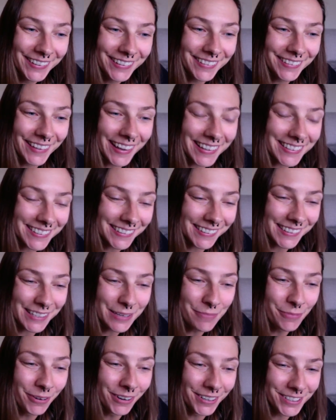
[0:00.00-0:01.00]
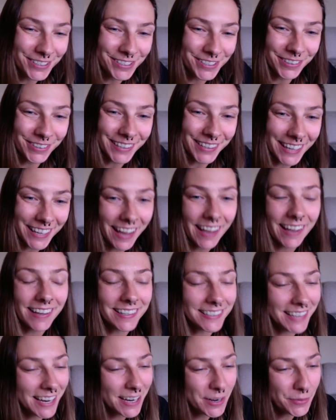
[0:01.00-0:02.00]
That's Libra, Joy. Yeah,
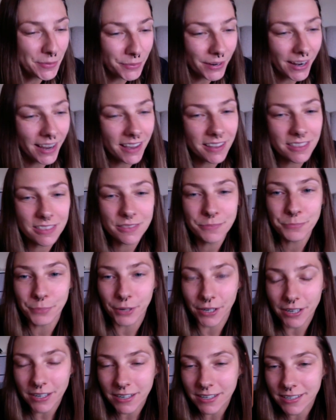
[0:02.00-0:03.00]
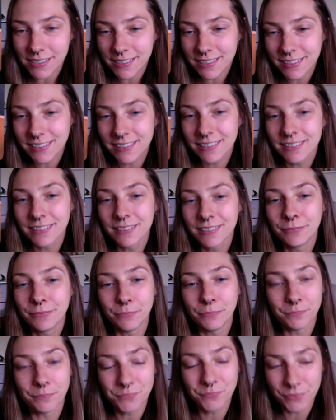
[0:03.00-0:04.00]
take a breath, pause.
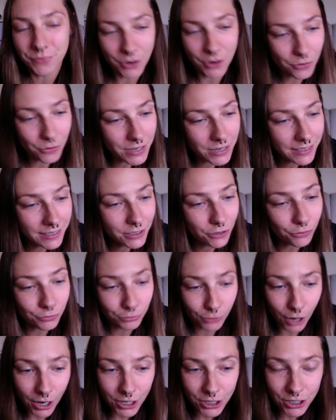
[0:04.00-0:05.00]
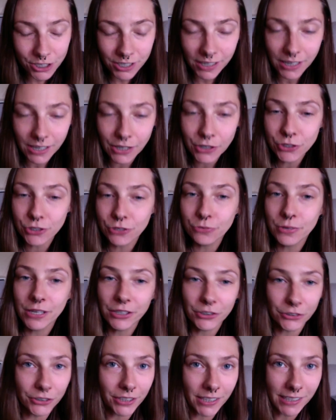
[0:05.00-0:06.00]
No need to rush into
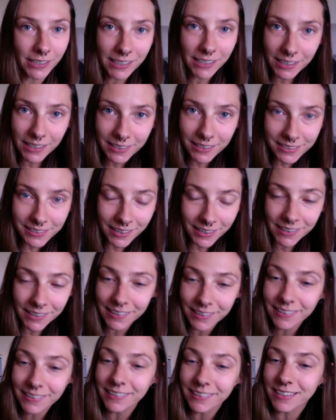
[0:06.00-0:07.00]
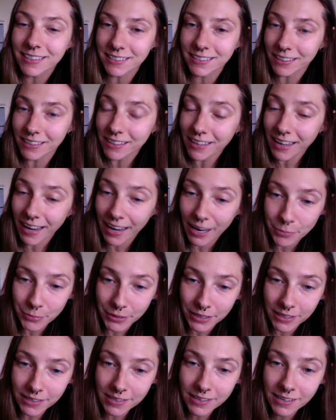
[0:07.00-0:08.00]
it. You're gonna get it done. It's gonna
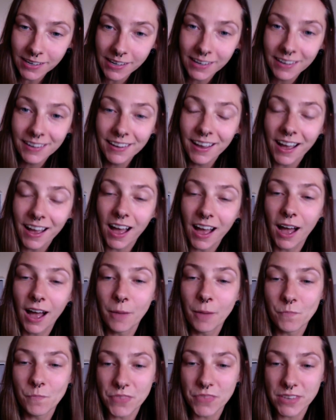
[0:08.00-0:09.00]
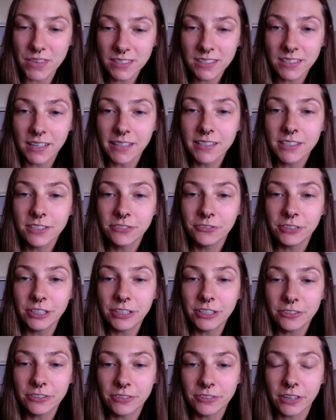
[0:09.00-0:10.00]
happen. Um, this does
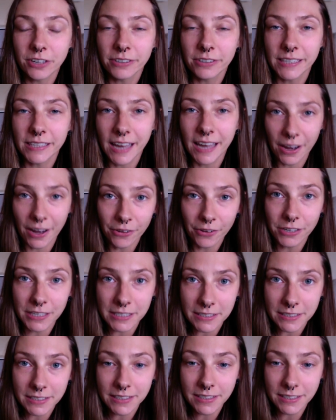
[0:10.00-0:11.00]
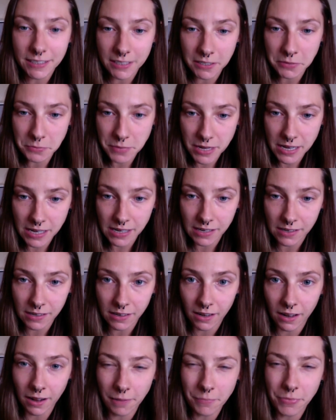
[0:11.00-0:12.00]
feel very Aries to me.
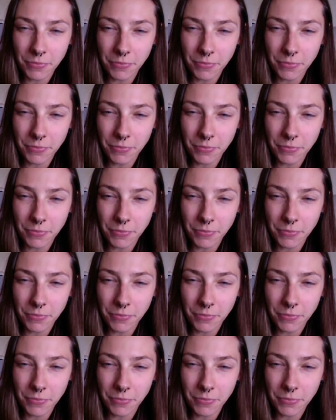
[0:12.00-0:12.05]
Um,